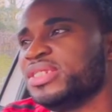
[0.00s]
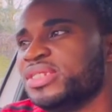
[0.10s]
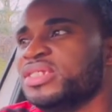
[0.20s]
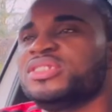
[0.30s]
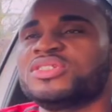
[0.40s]

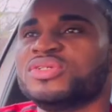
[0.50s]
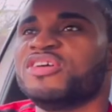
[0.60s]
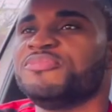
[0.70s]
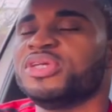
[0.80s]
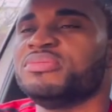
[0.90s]
this could have
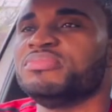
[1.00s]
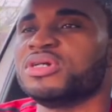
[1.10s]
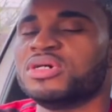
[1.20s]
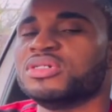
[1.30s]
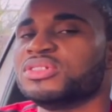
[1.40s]
been
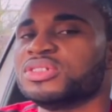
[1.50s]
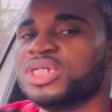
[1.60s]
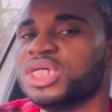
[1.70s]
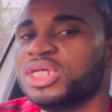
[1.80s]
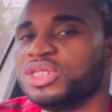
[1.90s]
because
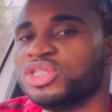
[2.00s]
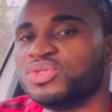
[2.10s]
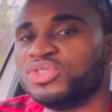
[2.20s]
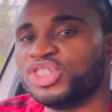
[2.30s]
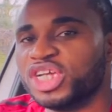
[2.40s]
you
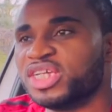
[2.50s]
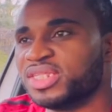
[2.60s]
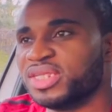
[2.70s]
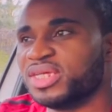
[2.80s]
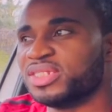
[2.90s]
checked
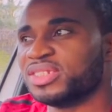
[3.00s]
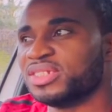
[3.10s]
it